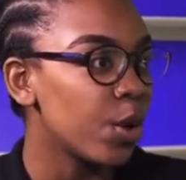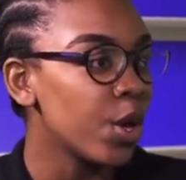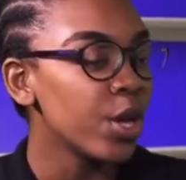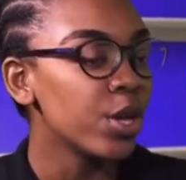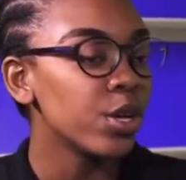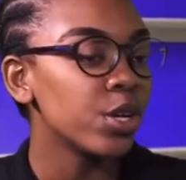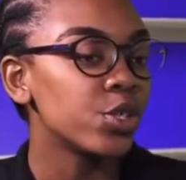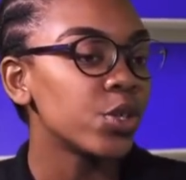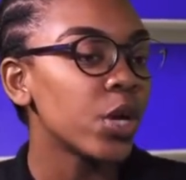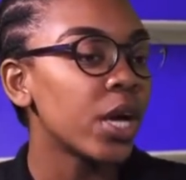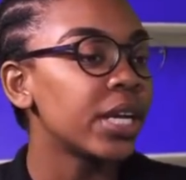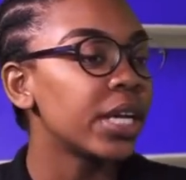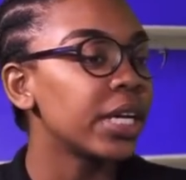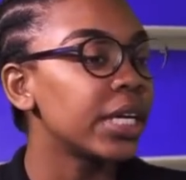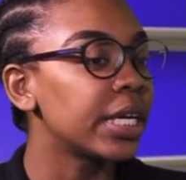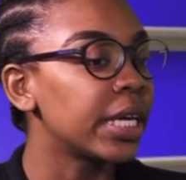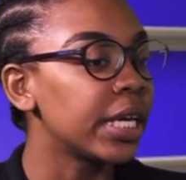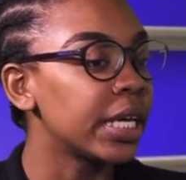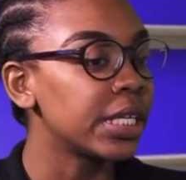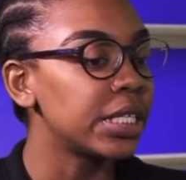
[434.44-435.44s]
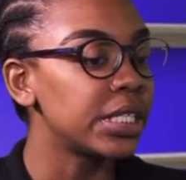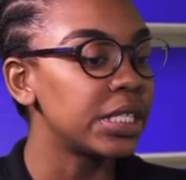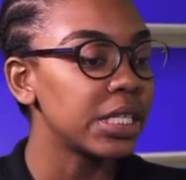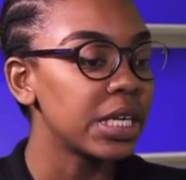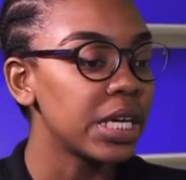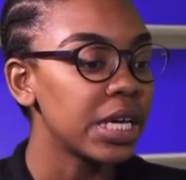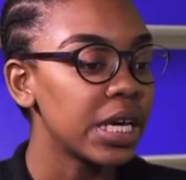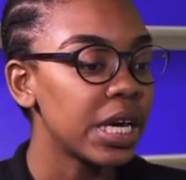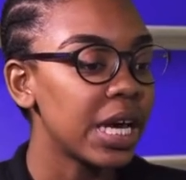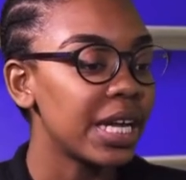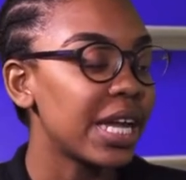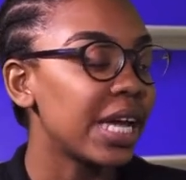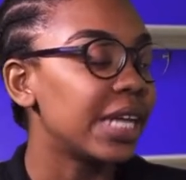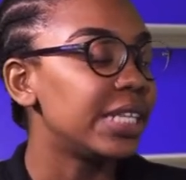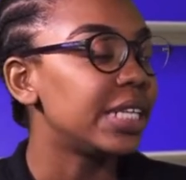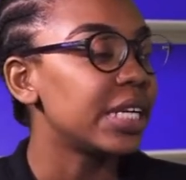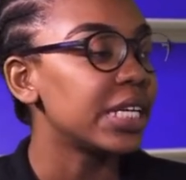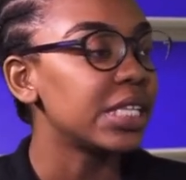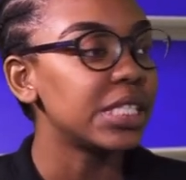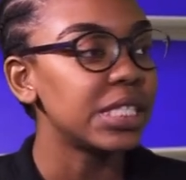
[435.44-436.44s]
trying to get an
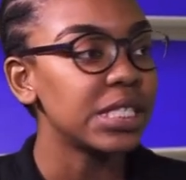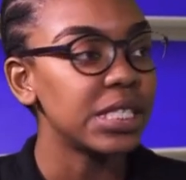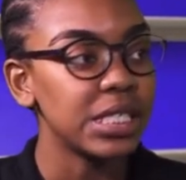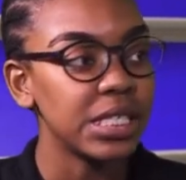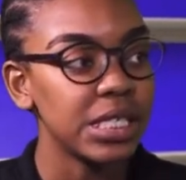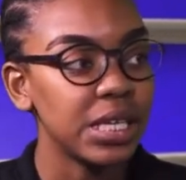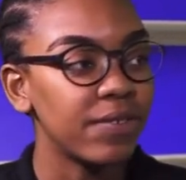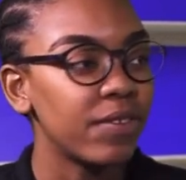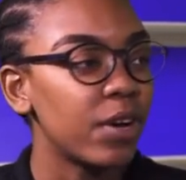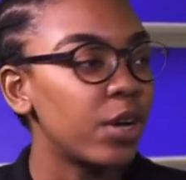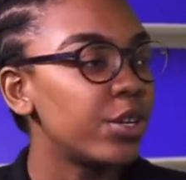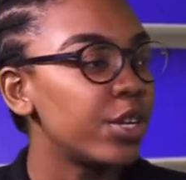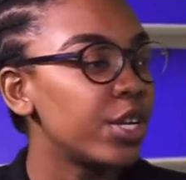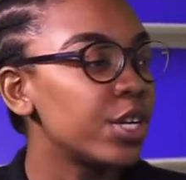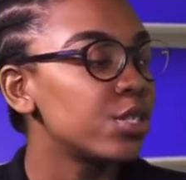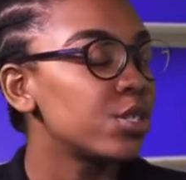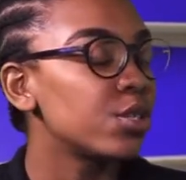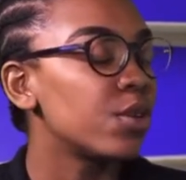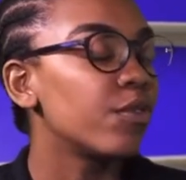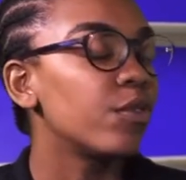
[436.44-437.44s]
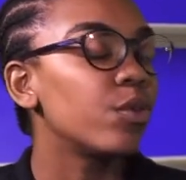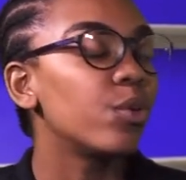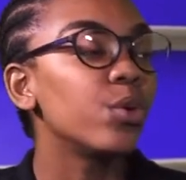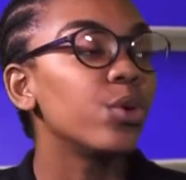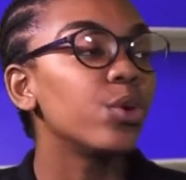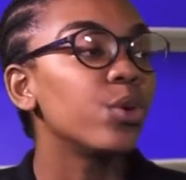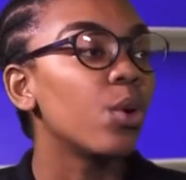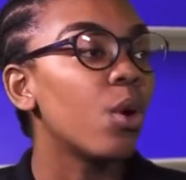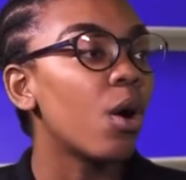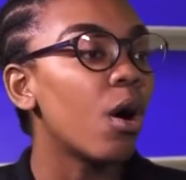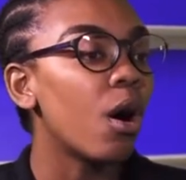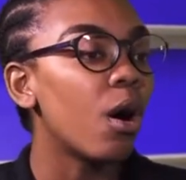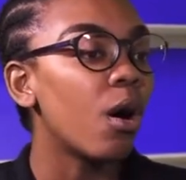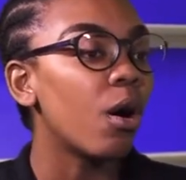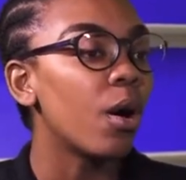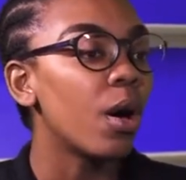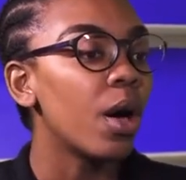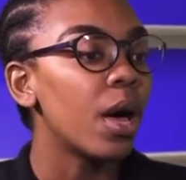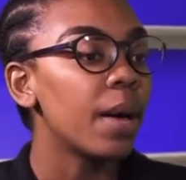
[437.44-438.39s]
identity, a foundation of who you are,